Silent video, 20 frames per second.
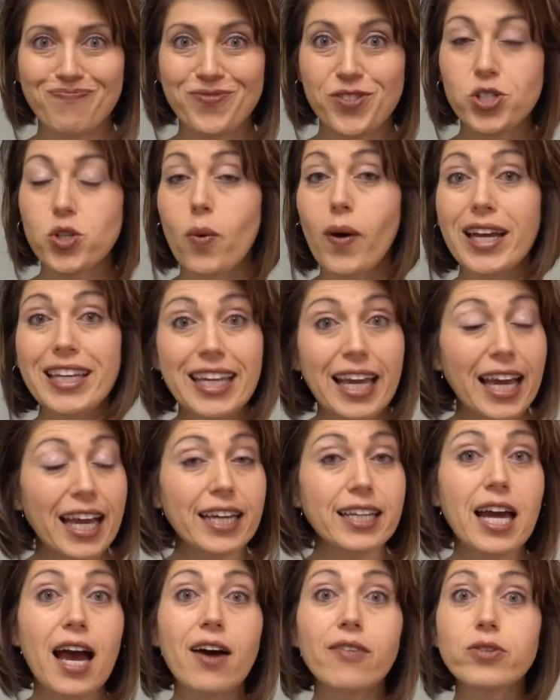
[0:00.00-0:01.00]
So I
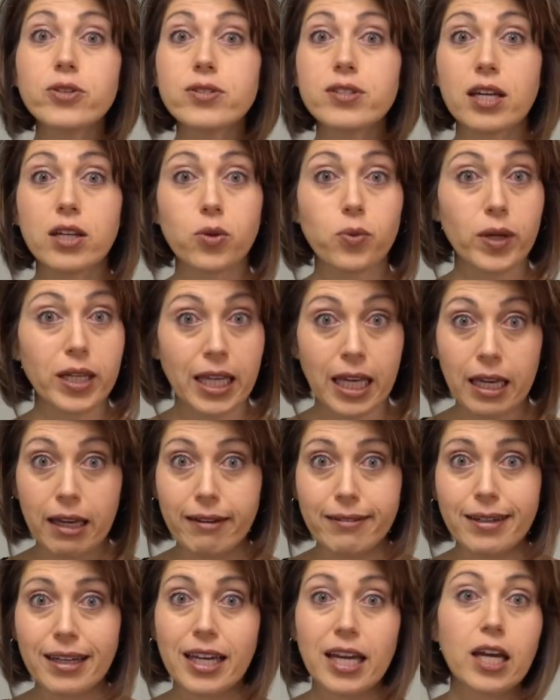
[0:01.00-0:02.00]
can't ever say to a
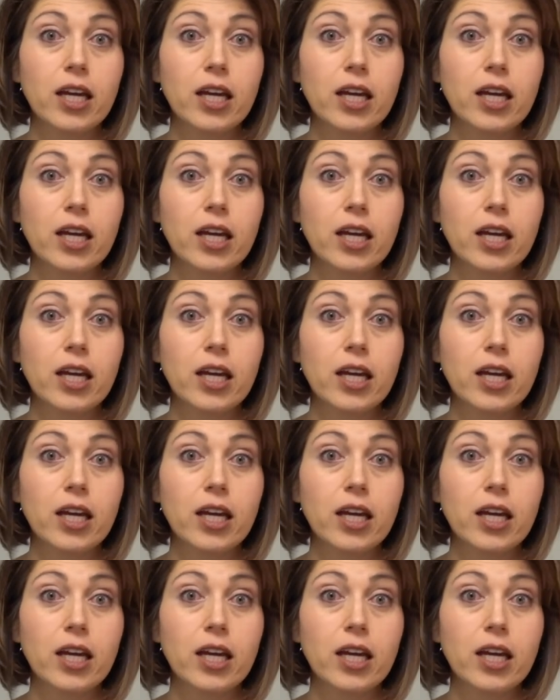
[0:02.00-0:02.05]
kid,